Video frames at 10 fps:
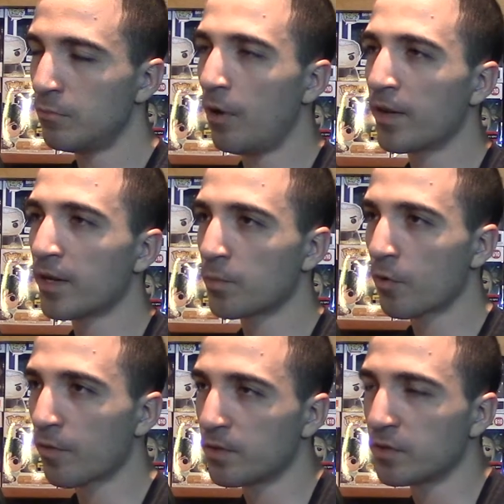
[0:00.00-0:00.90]
think it's more
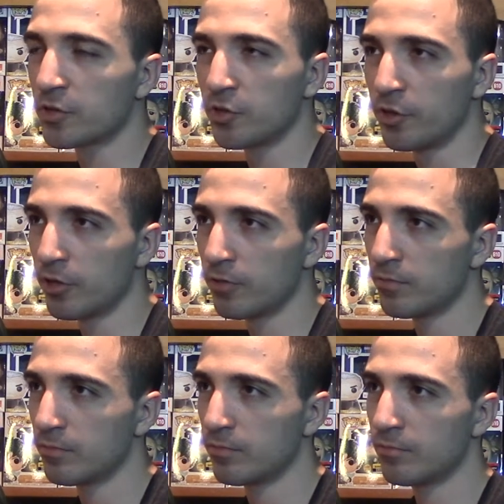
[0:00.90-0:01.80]
up to the studio.
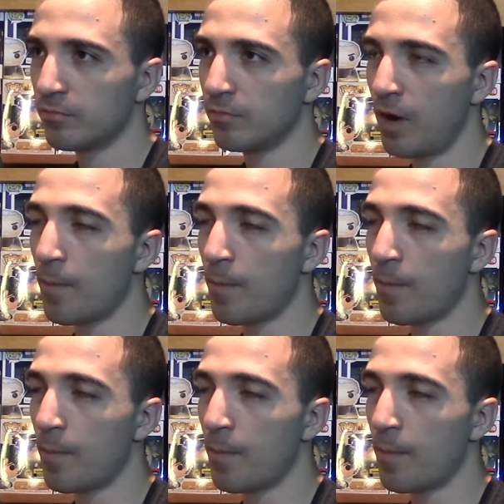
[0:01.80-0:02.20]
I mean,